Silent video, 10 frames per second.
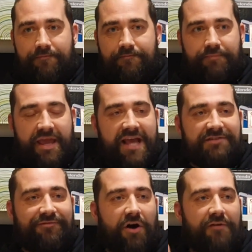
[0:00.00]

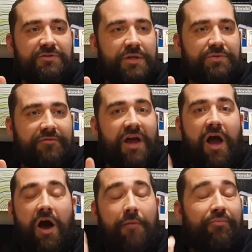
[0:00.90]
PS5, Switch, whatever,
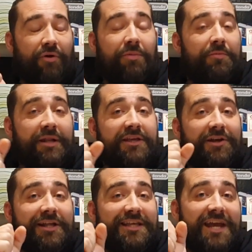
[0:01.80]
I'm probably
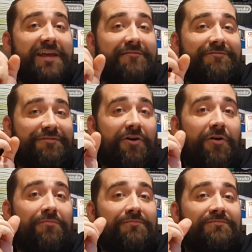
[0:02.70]
going to get it
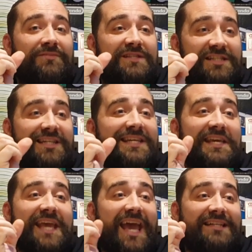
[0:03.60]
from
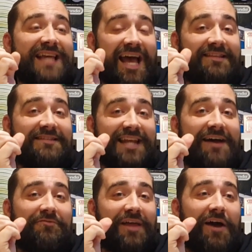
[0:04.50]
Cex hands
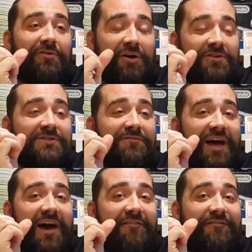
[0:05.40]
down now because of
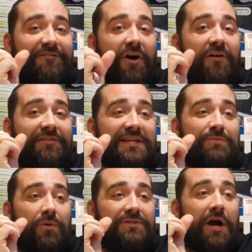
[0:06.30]
that 5
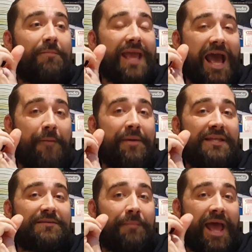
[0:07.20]
years warranty. I'll be happy
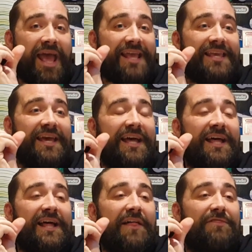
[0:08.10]
to pay
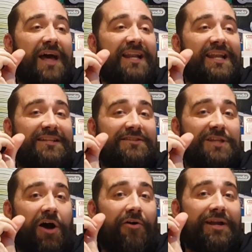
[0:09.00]
that little
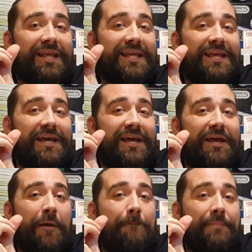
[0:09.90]
tiny
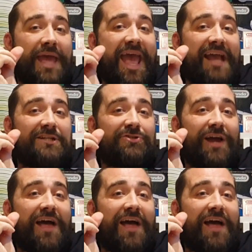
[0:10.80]
bit extra.